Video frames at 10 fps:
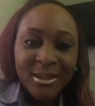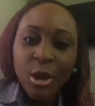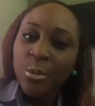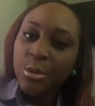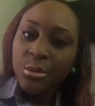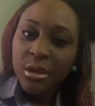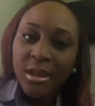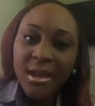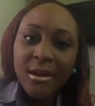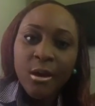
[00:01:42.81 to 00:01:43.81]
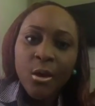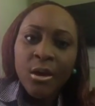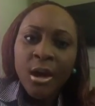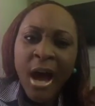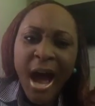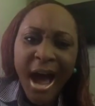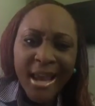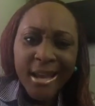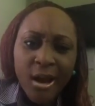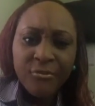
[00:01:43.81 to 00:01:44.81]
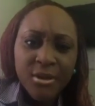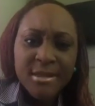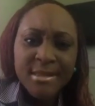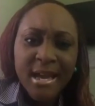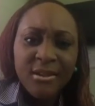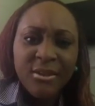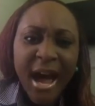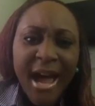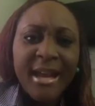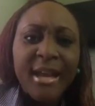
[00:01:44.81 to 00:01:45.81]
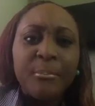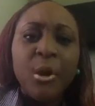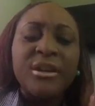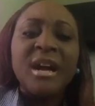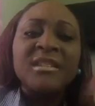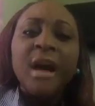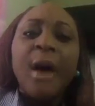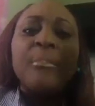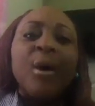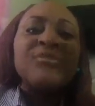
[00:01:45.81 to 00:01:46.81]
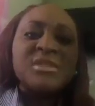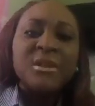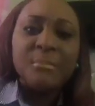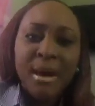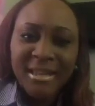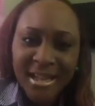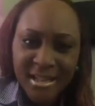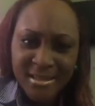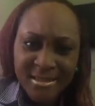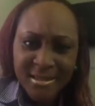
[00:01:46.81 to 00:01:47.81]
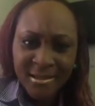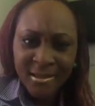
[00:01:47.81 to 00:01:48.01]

Now, you think highly of yourself, highly, but not above somebody else.